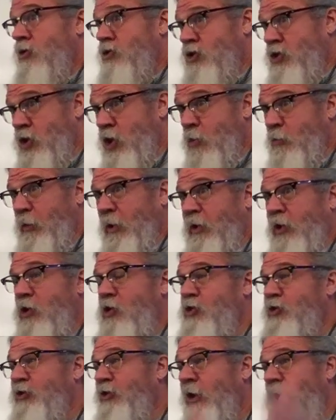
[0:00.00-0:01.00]
to
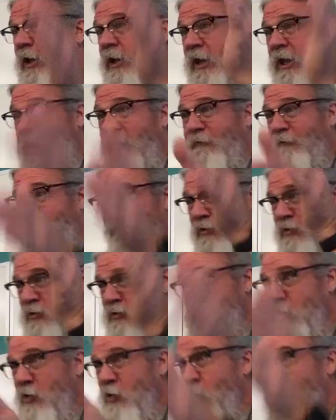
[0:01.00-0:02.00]
produce if you
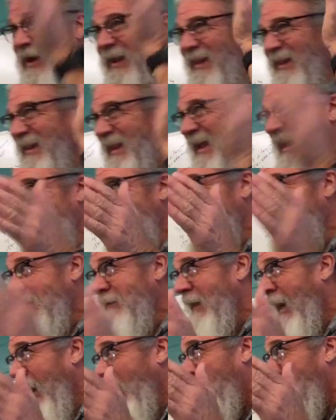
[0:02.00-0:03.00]
do the
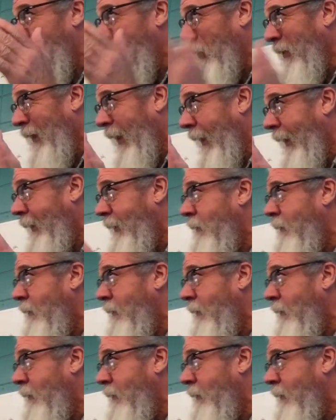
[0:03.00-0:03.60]
entire play.